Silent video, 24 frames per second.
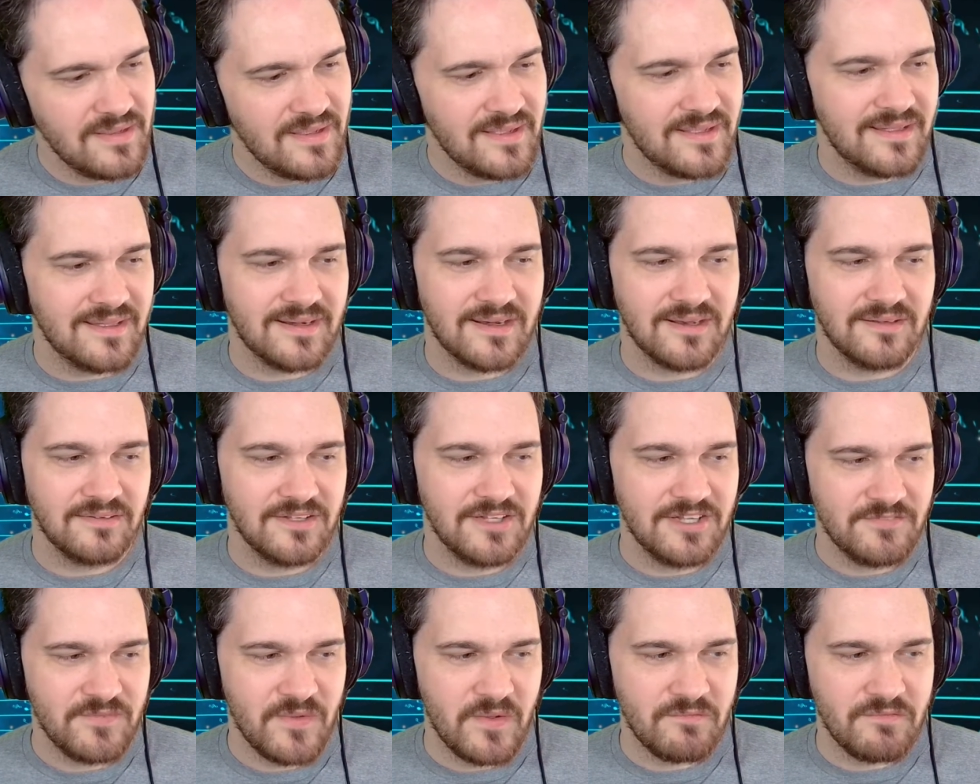And I
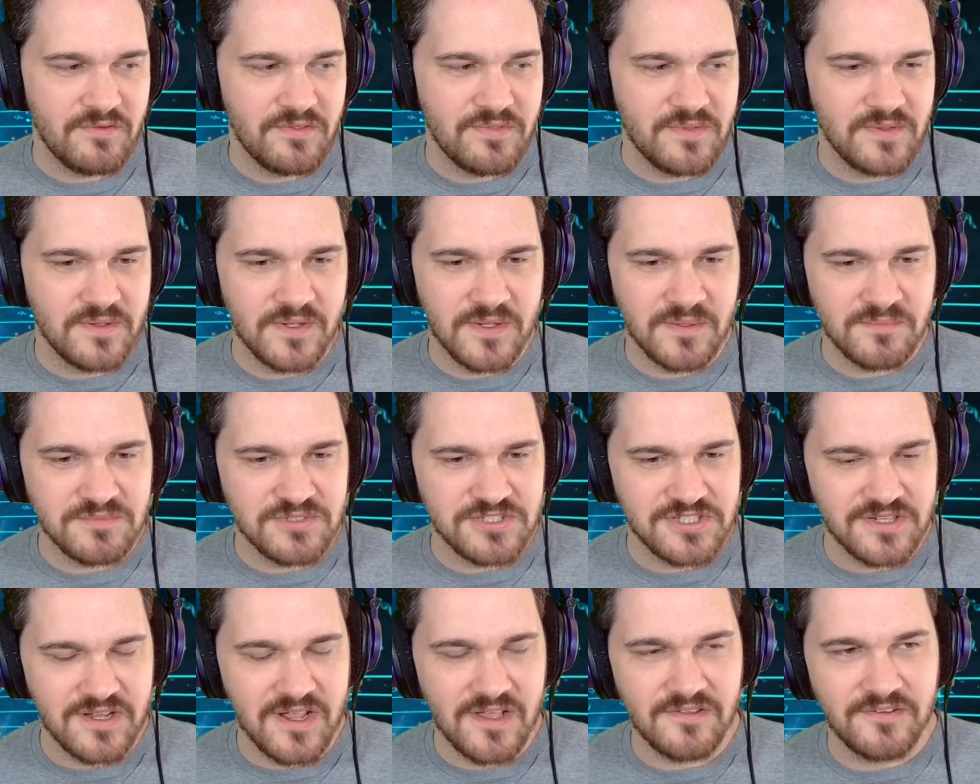love how everything
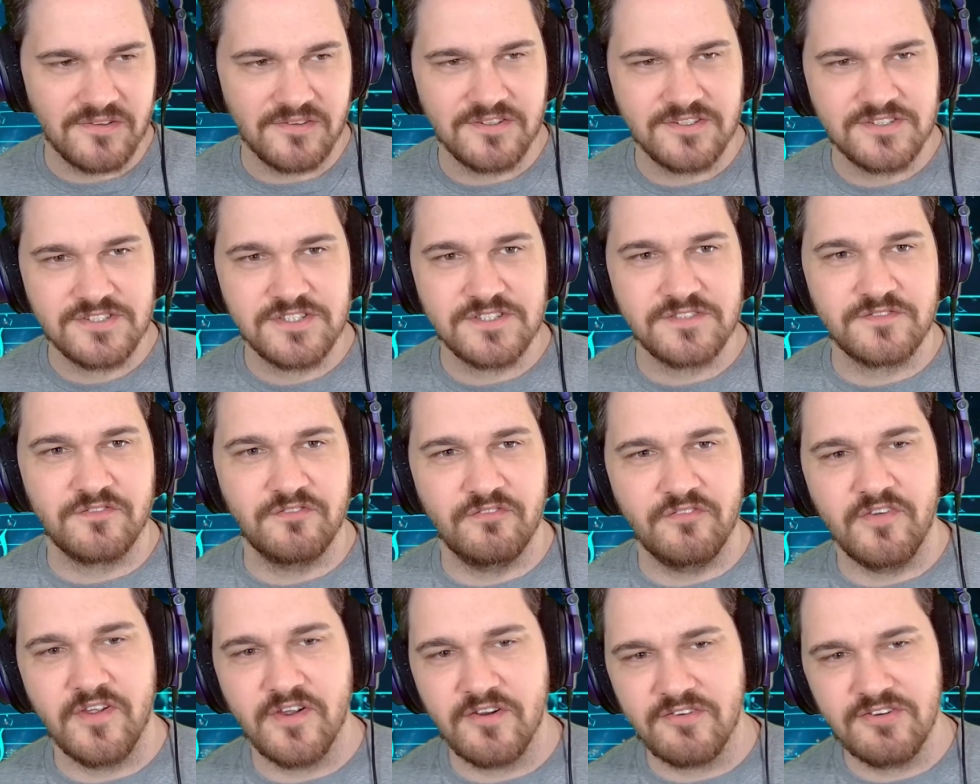comes together. This is
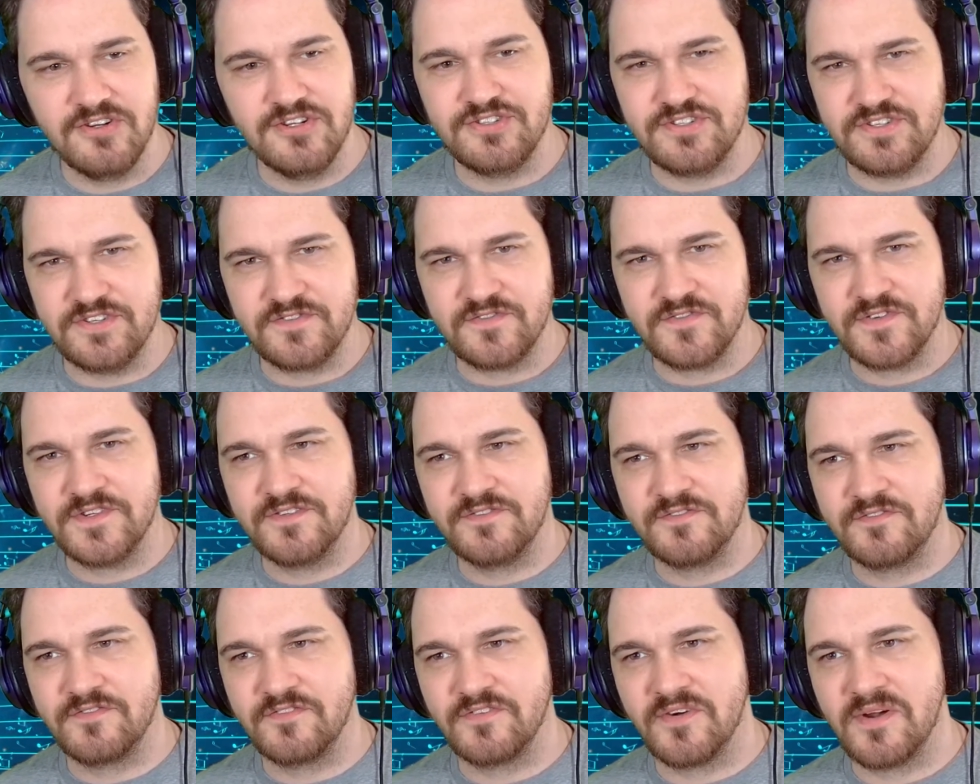very
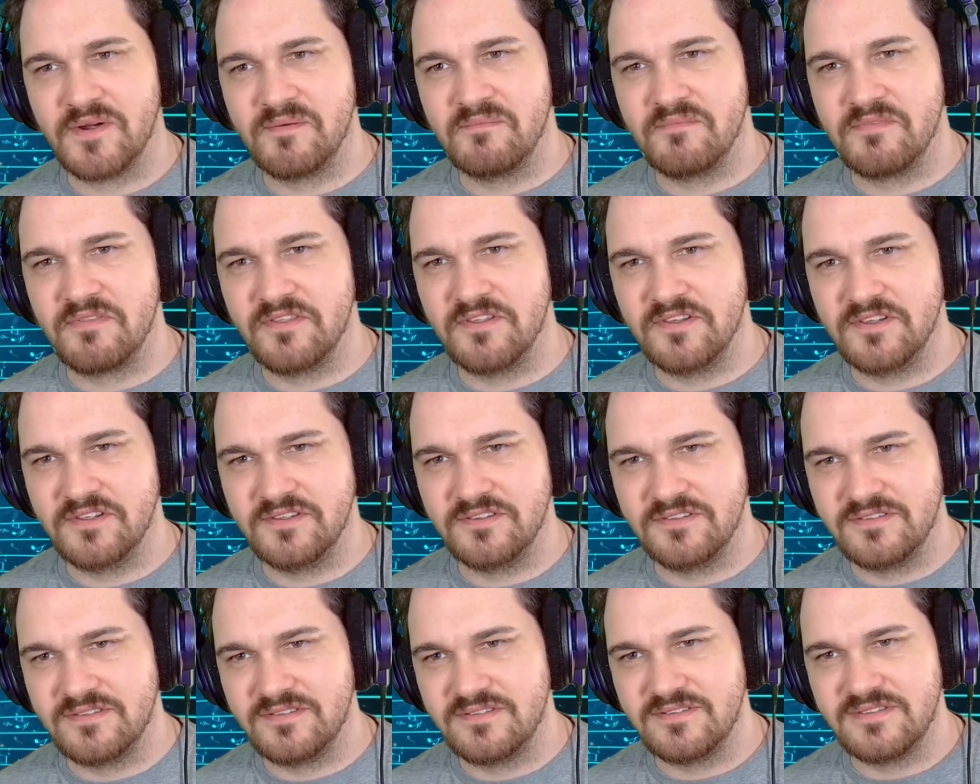different from
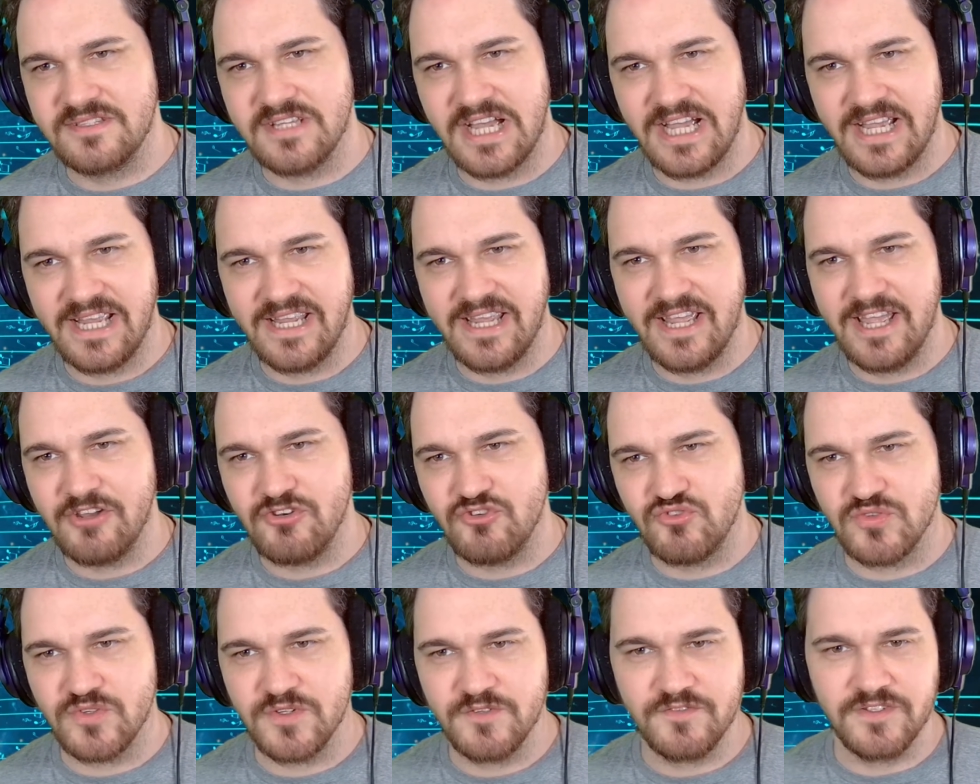the
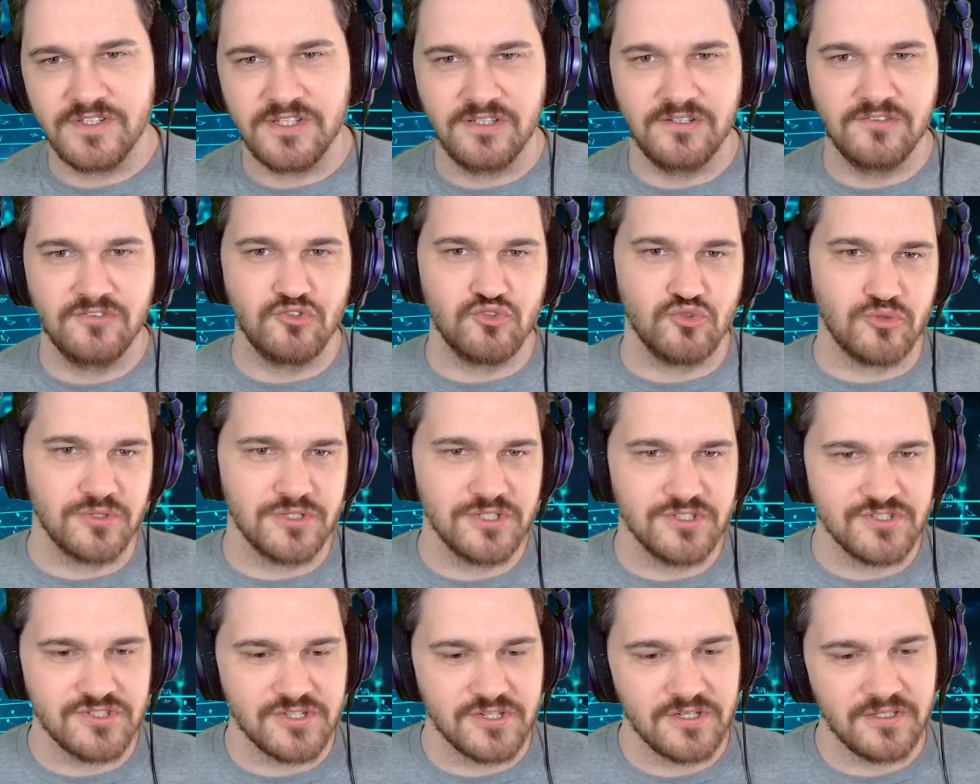dyad-driven dual
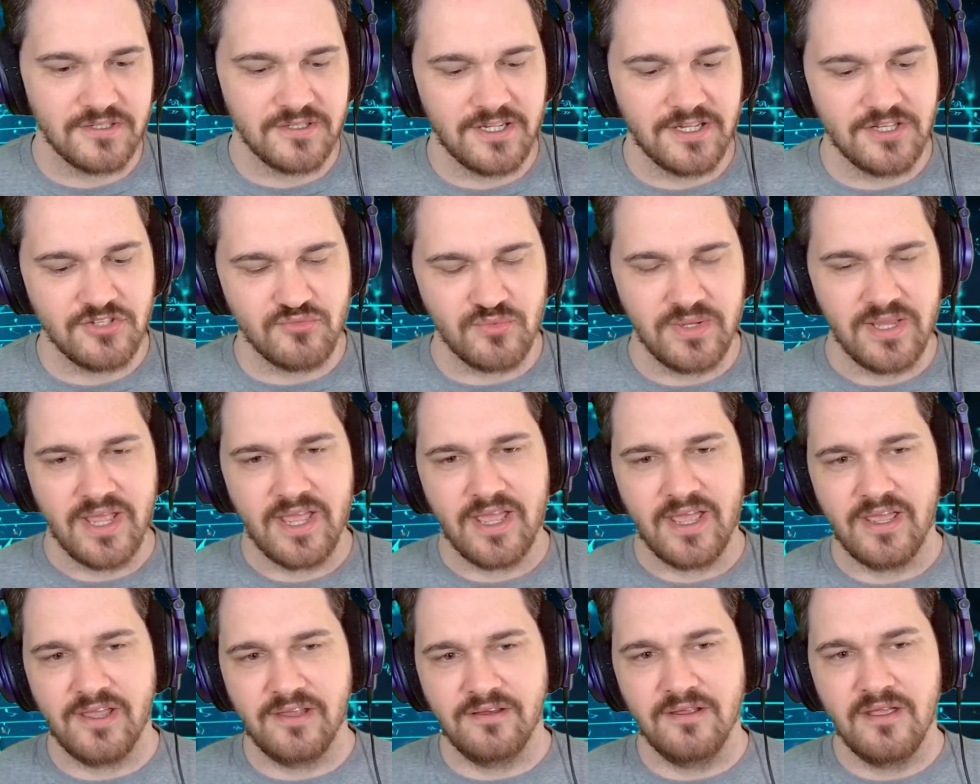guitar lines we
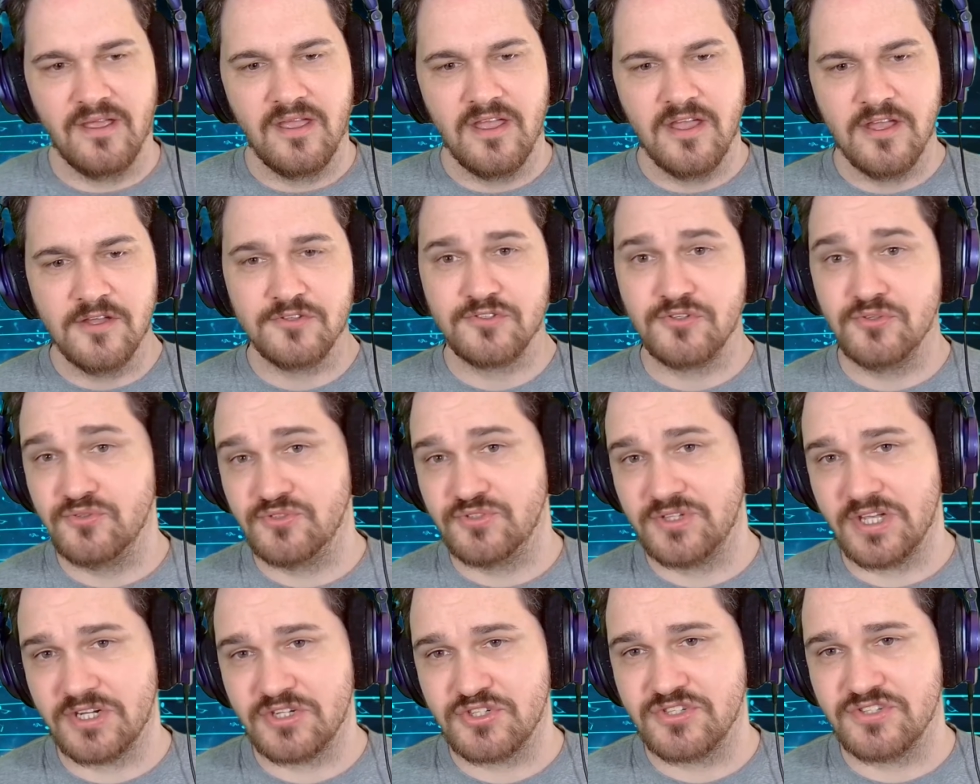had 2
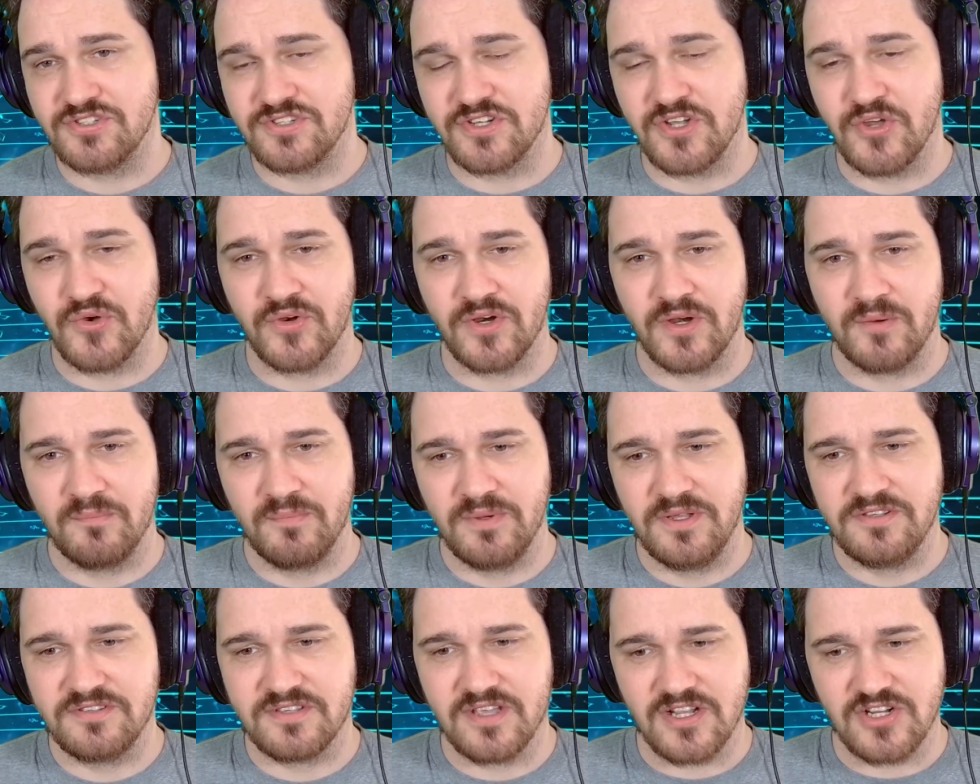sections ago in our
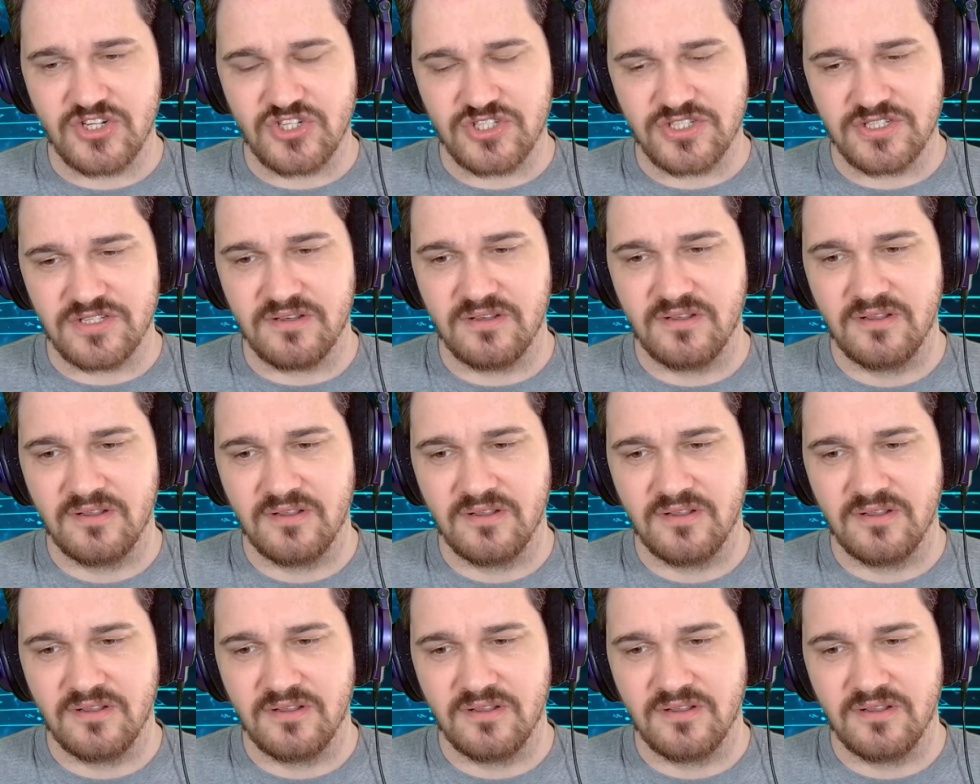B section.